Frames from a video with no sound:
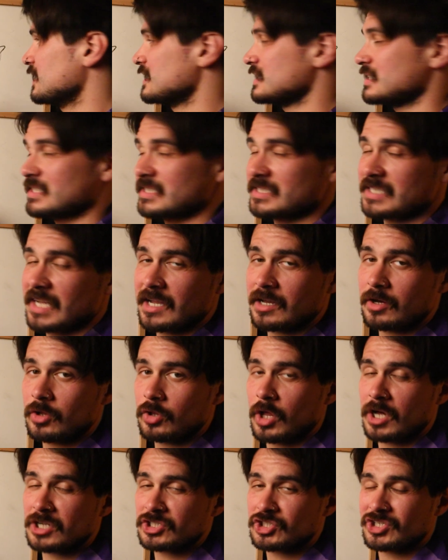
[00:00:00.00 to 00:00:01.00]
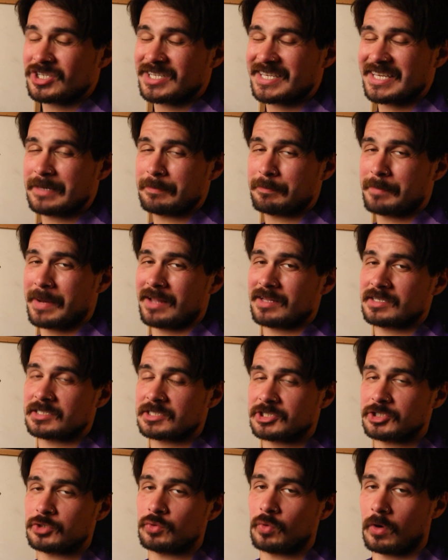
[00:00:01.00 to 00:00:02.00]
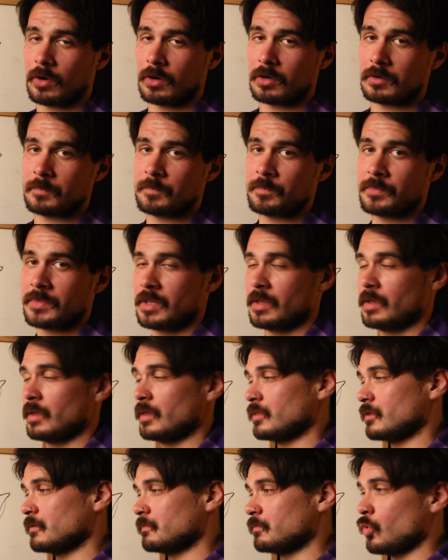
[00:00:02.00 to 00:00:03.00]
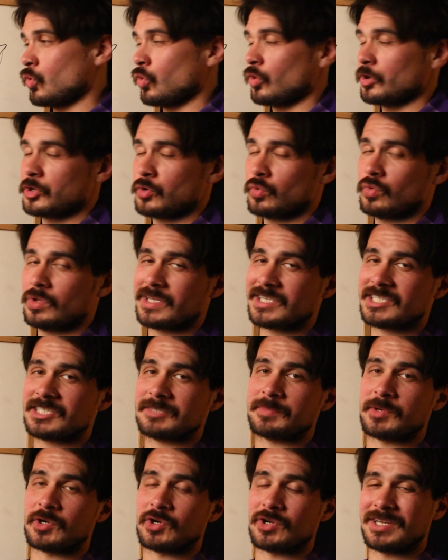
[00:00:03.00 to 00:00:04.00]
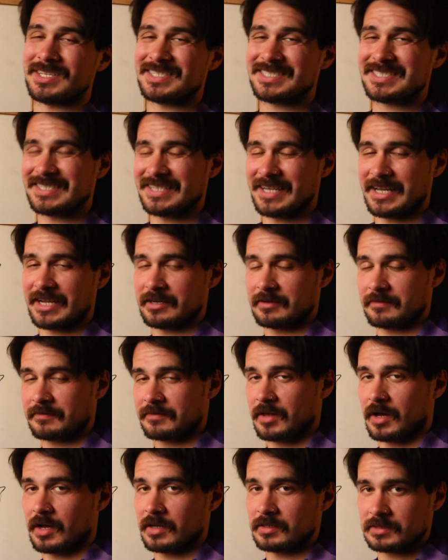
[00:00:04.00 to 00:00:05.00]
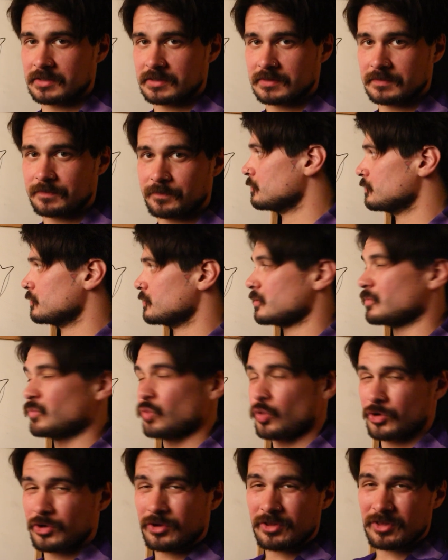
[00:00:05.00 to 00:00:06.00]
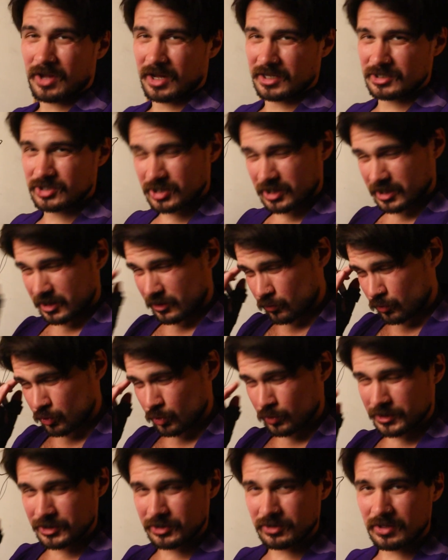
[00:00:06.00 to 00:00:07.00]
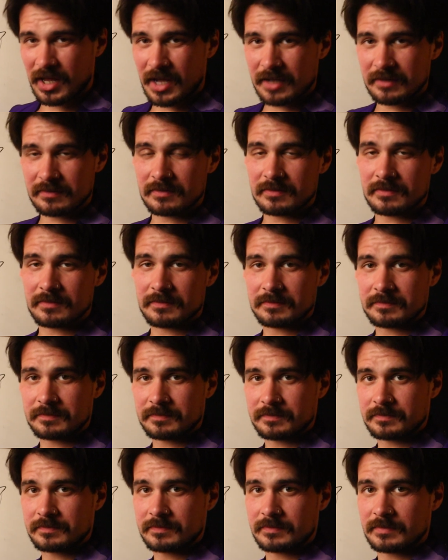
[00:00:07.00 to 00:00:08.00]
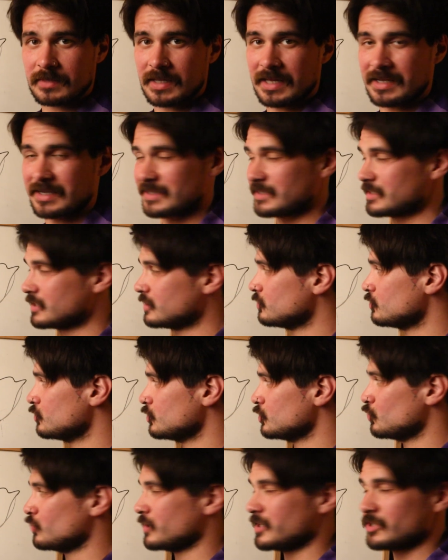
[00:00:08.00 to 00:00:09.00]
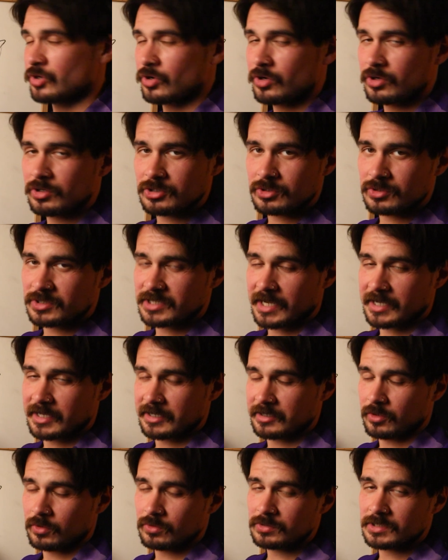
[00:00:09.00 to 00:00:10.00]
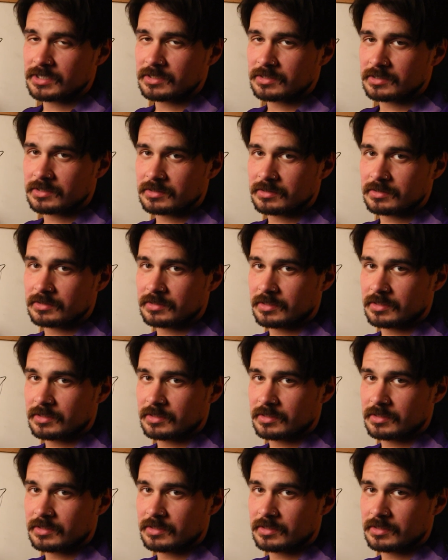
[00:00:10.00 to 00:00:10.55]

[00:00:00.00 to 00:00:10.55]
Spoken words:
psychologically imbalanced you are, the more you will experience negative thoughts. The more your thoughts are going to ruin your life. And until you return to psychic wholeness,